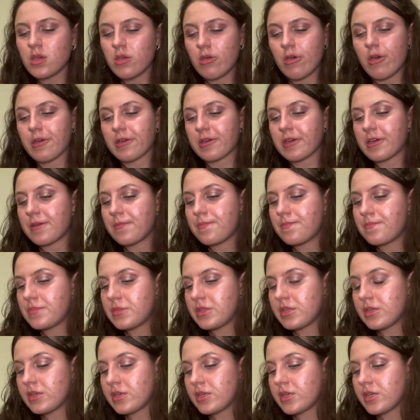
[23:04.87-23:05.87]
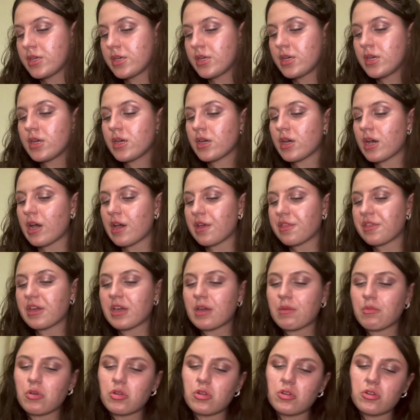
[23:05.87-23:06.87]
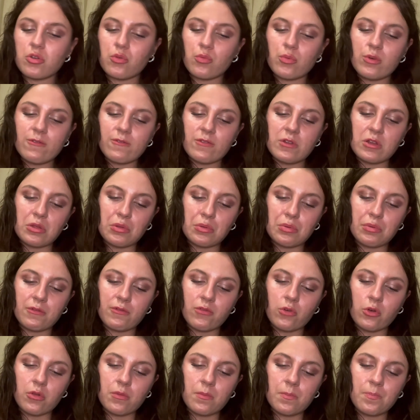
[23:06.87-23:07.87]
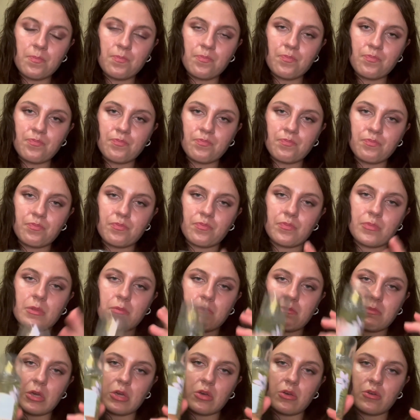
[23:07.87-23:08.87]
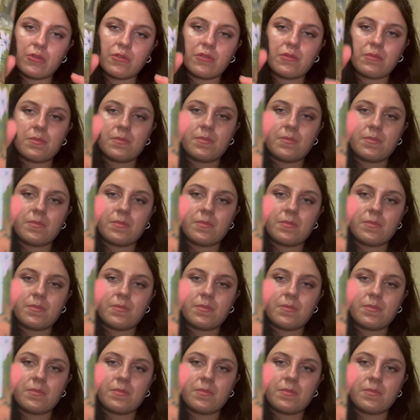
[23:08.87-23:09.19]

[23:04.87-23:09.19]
Okay. I think I'm going to do Wet Vanilla Chiffon because